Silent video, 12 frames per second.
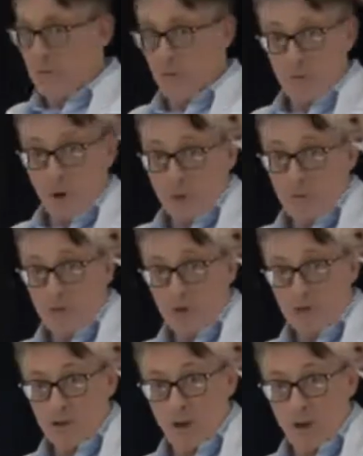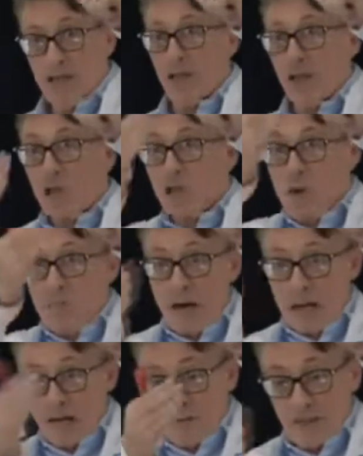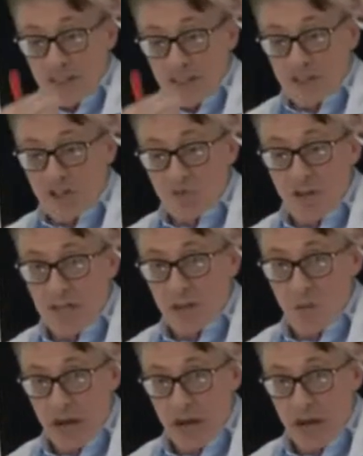The moment you join in, you're benefiting straight